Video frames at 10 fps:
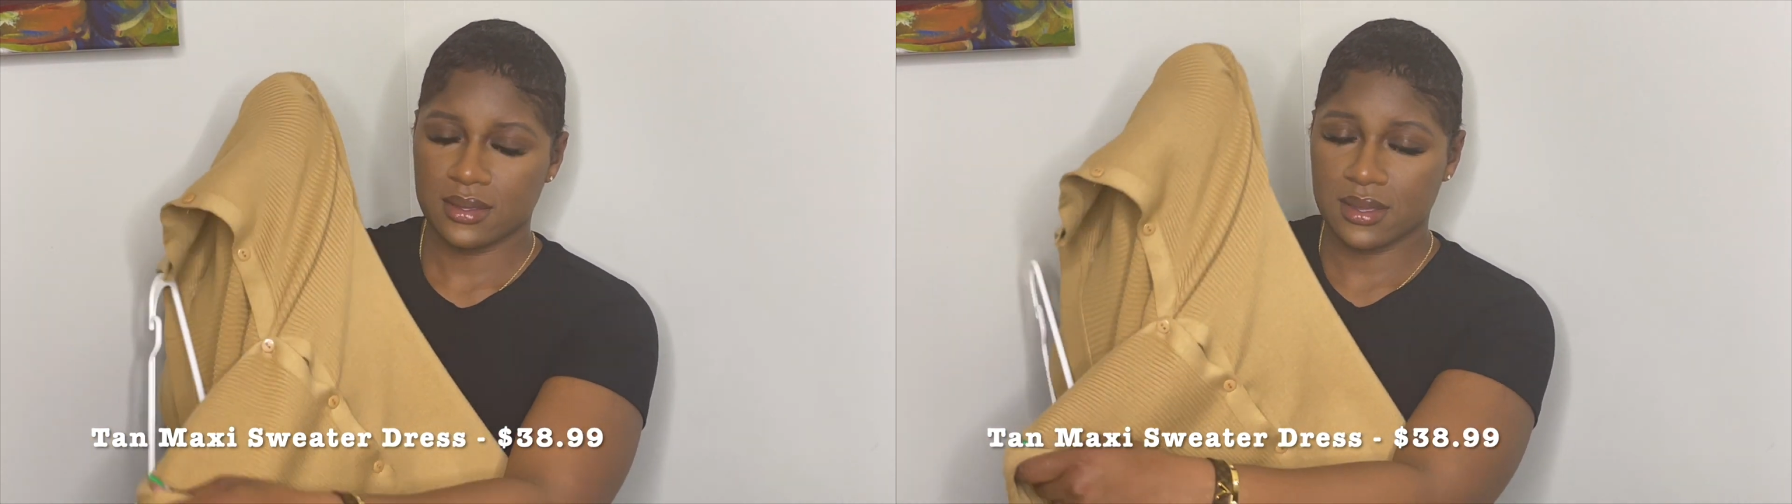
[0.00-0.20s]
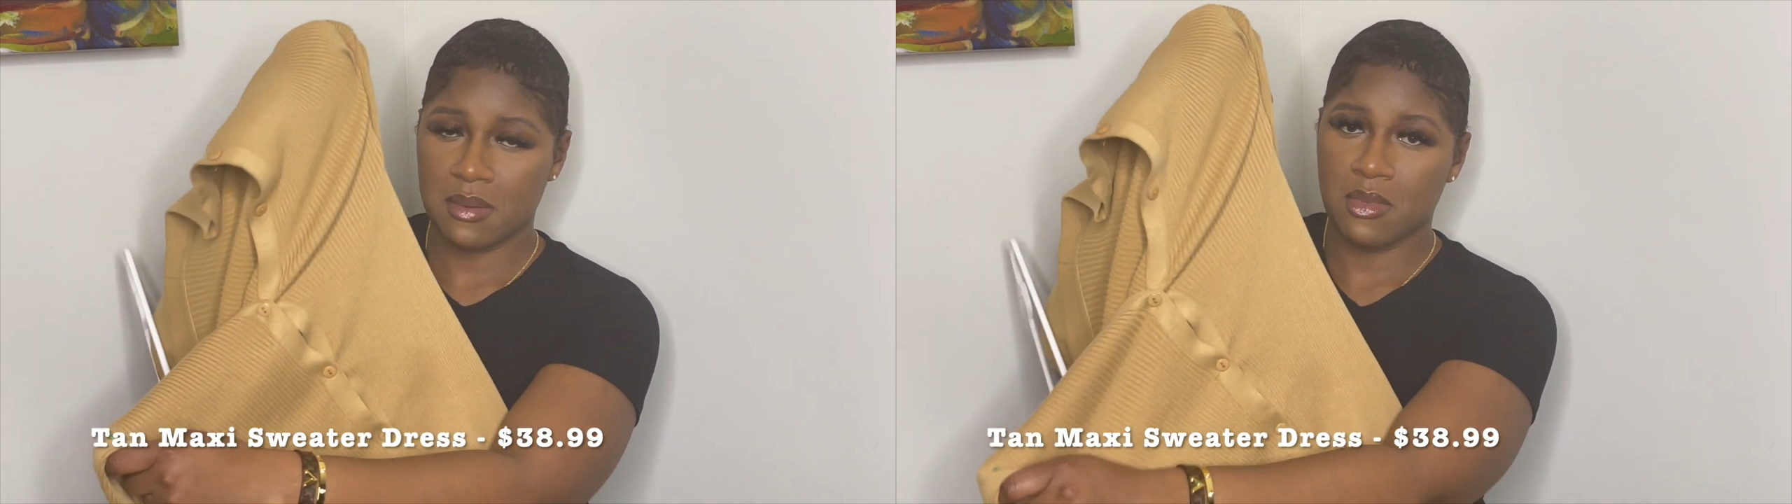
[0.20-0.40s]

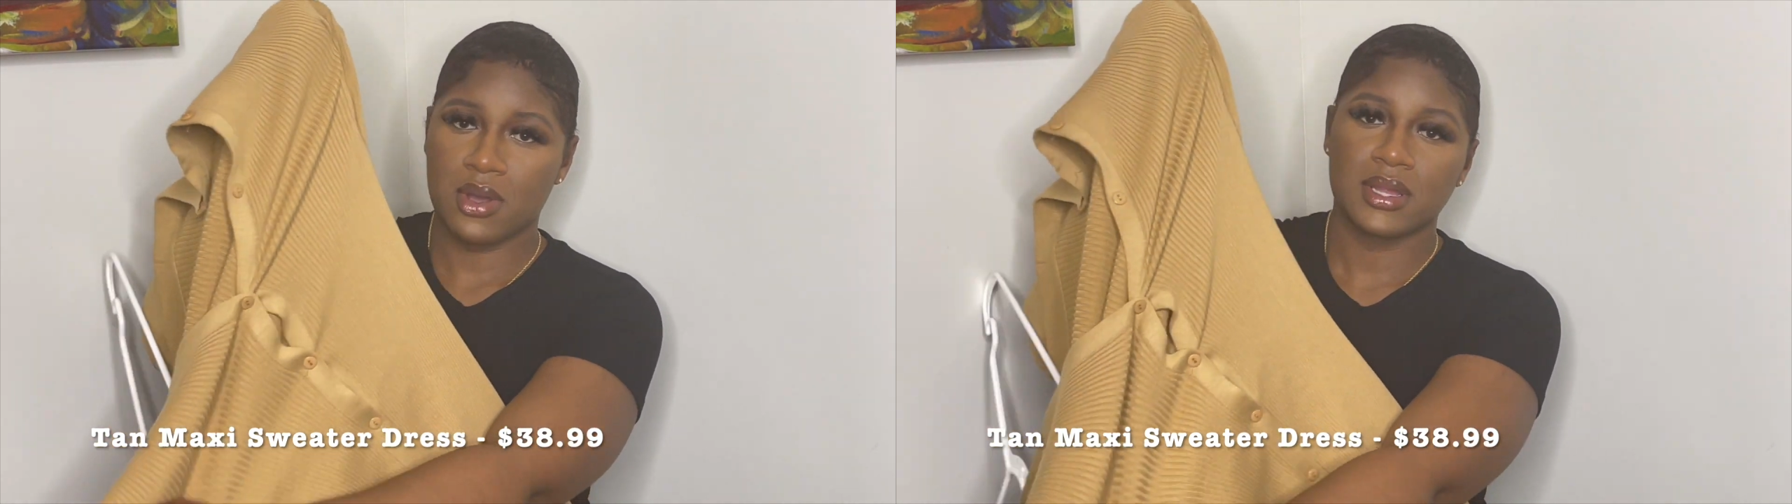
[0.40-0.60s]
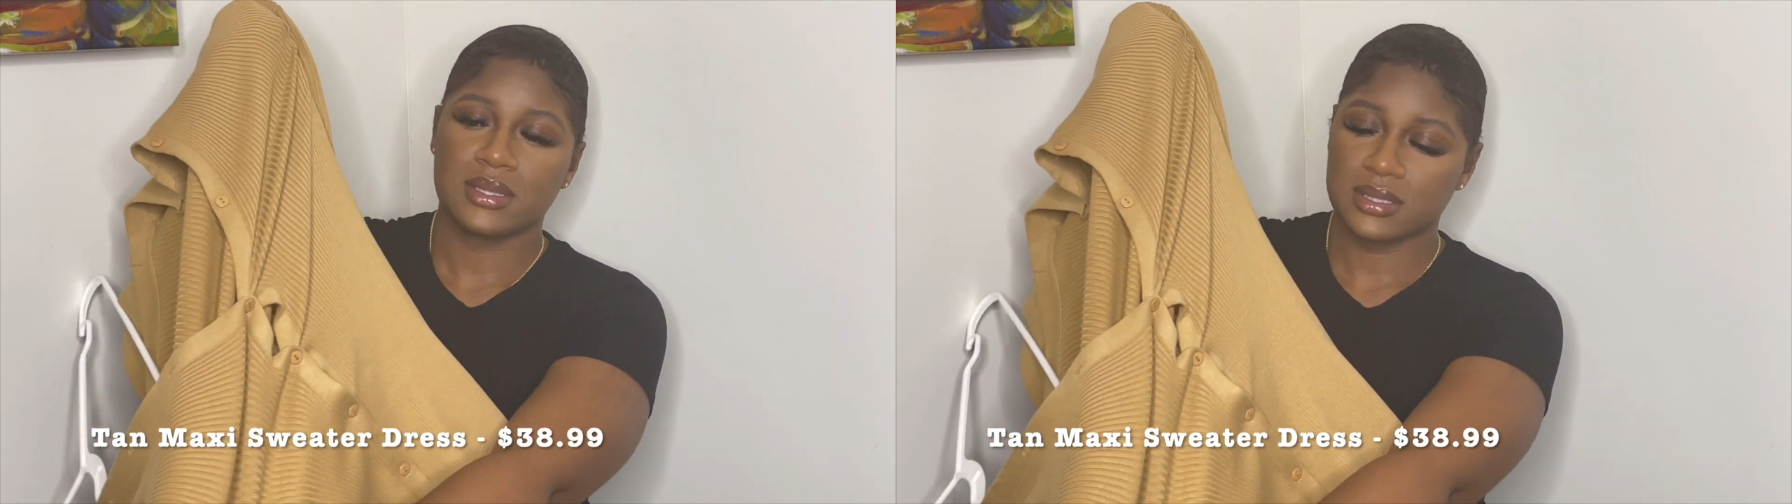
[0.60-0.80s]
come
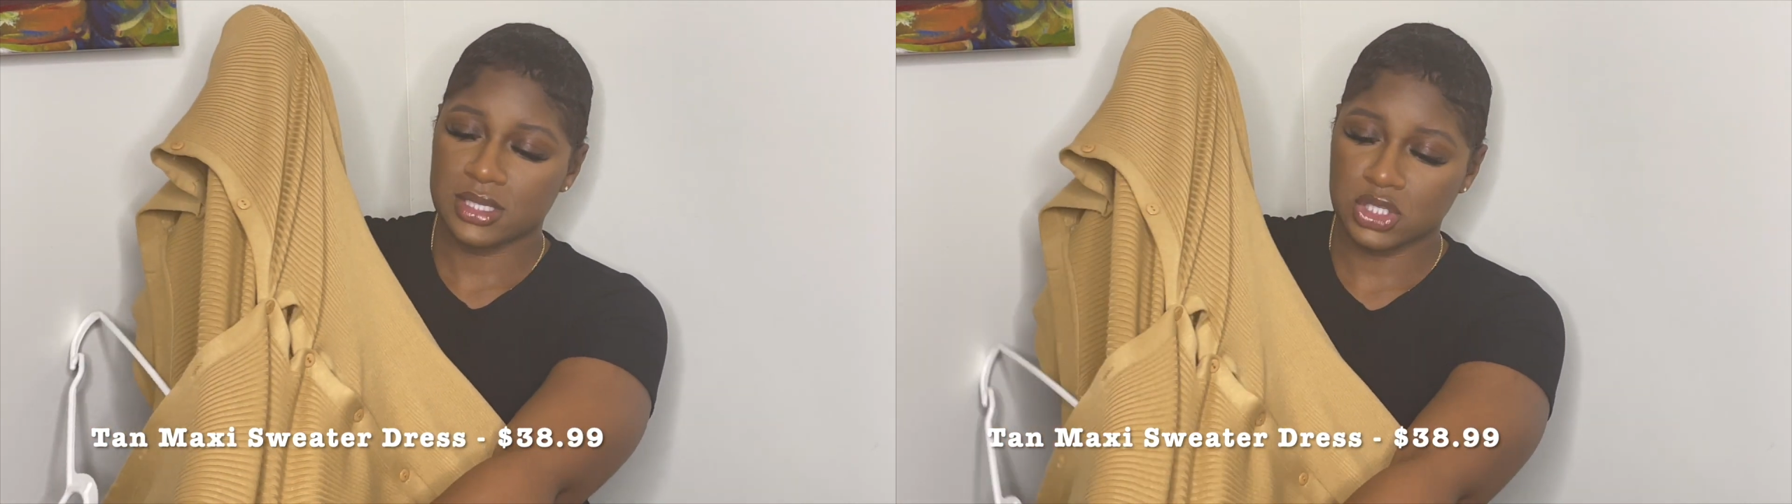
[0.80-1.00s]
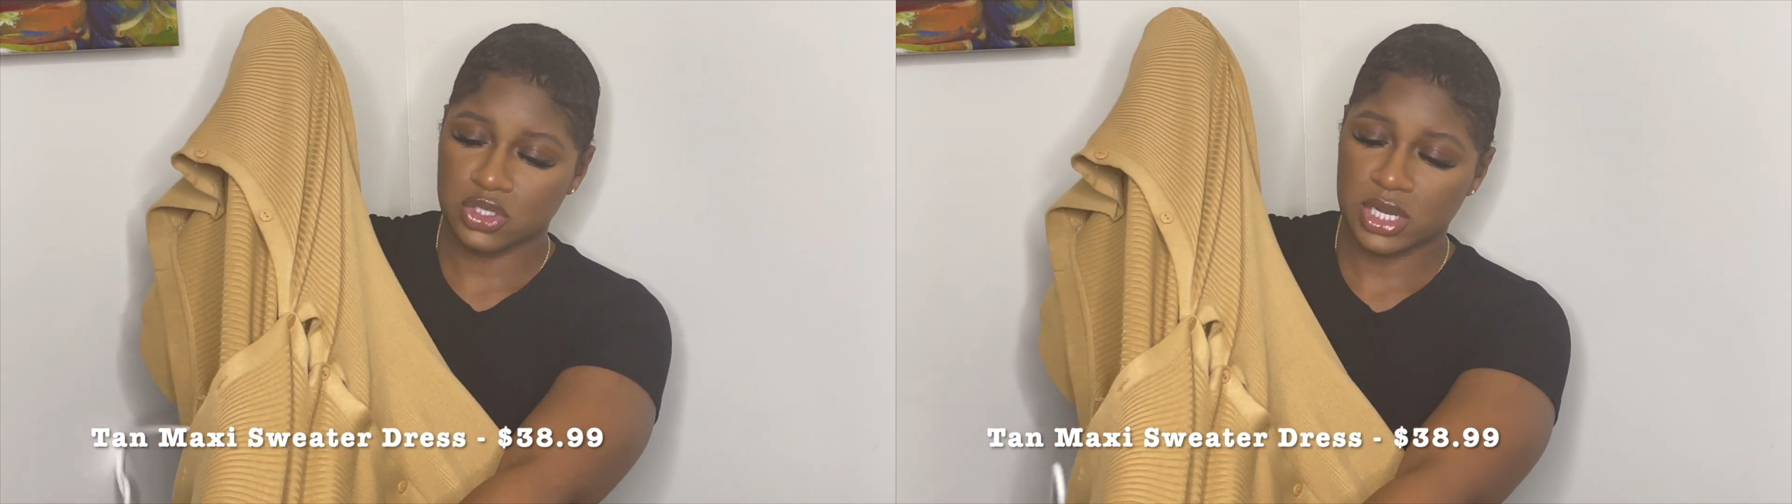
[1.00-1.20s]
on.
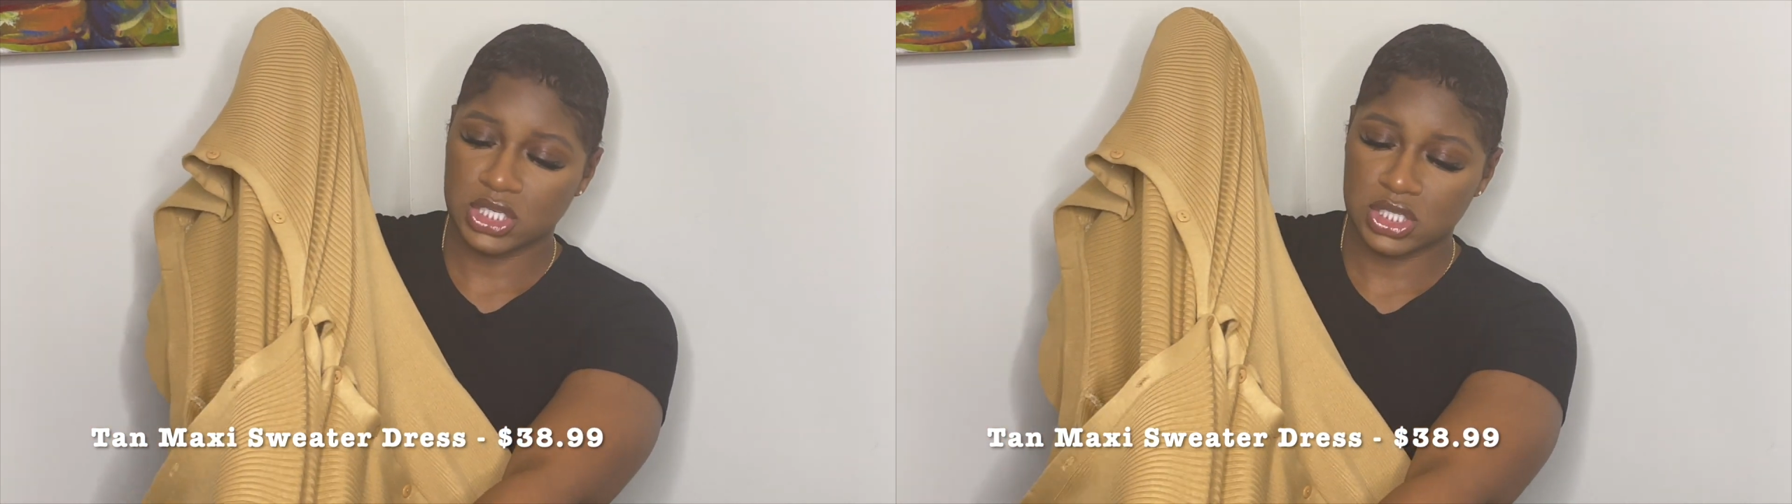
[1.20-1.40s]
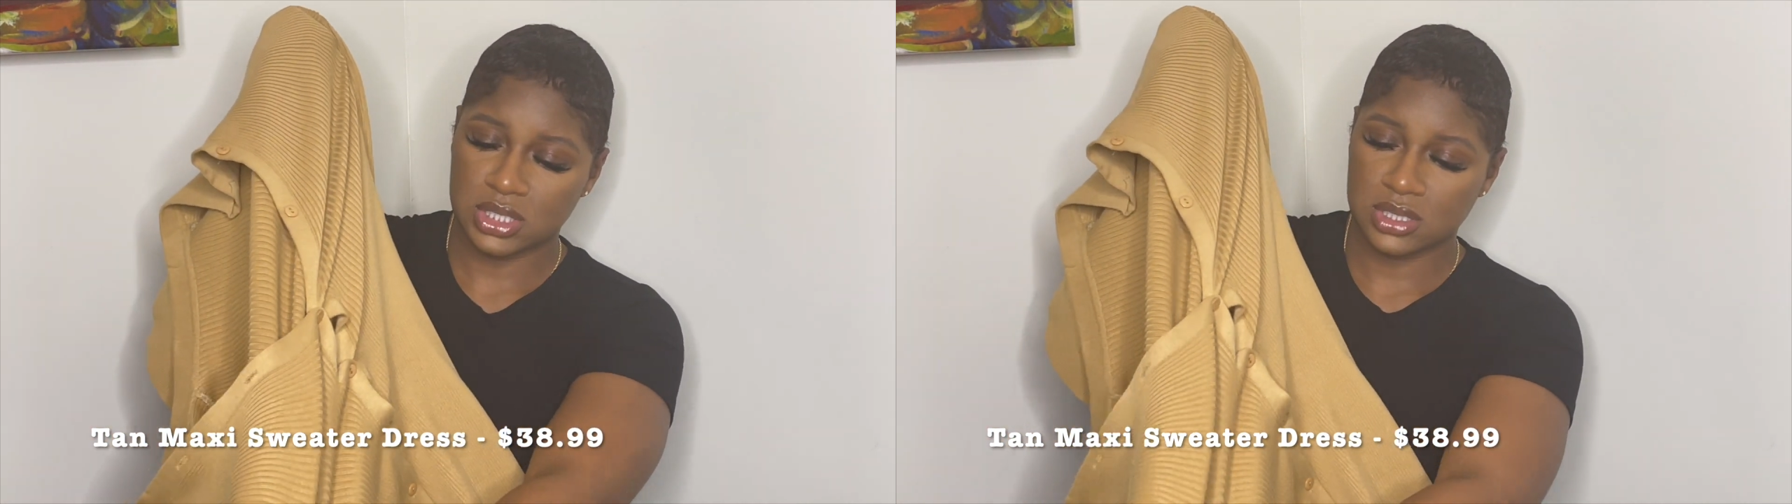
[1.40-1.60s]
This
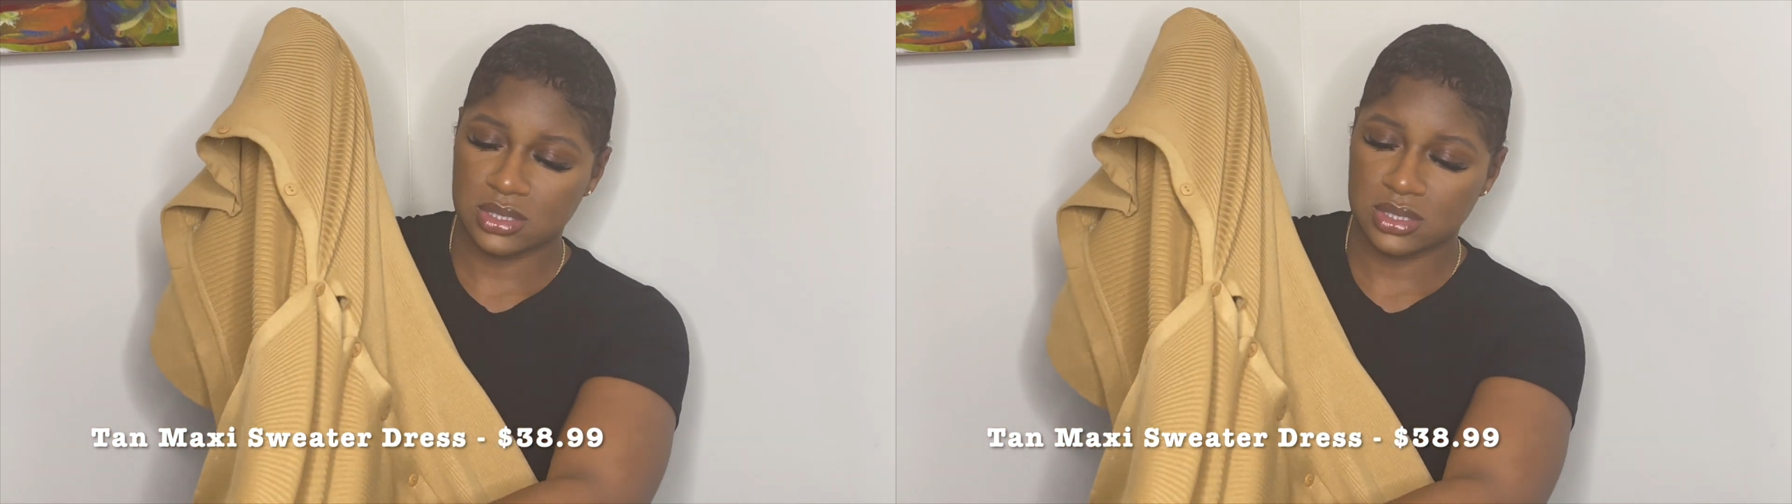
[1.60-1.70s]
stretch is,